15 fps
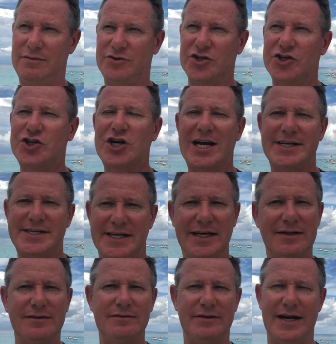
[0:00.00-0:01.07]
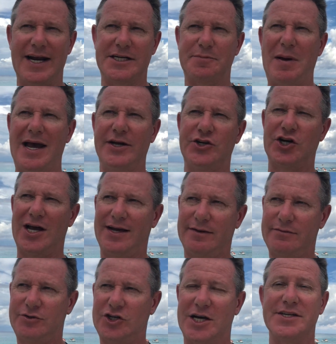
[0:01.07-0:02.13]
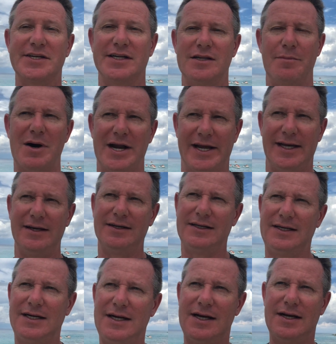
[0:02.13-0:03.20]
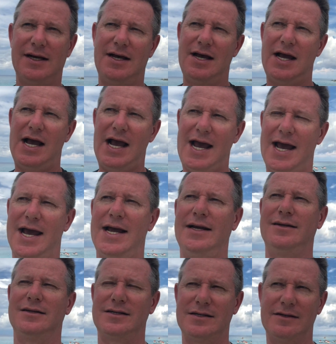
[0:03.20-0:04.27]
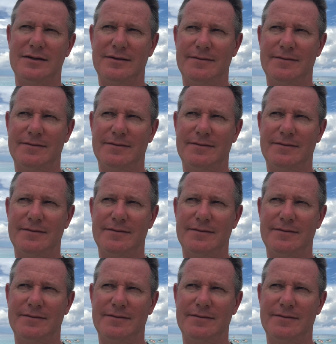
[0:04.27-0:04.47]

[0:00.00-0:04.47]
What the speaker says: just chasing the next paycheck, chasing the money, and